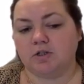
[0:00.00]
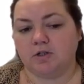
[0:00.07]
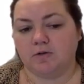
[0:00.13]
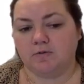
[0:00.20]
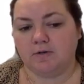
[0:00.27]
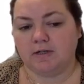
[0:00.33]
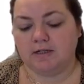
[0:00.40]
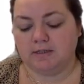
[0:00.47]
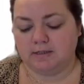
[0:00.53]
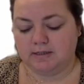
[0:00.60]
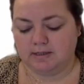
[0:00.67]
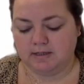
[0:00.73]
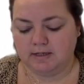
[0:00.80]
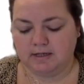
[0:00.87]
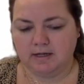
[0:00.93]

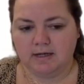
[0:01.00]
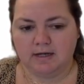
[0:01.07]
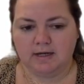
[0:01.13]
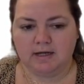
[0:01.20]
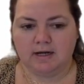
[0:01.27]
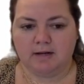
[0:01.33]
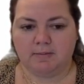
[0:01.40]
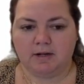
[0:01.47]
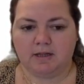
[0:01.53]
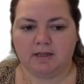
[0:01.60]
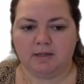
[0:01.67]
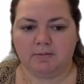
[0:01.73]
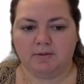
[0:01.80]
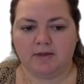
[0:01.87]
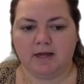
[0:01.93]
degrees and I'm going to
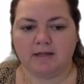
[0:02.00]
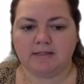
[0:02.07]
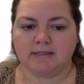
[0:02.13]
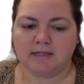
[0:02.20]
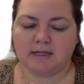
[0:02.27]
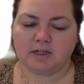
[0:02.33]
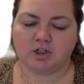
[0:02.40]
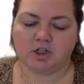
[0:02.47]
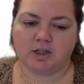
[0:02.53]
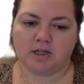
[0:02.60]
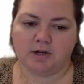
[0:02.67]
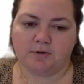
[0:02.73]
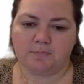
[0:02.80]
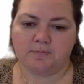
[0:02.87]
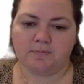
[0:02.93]
label that section
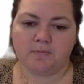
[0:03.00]
there.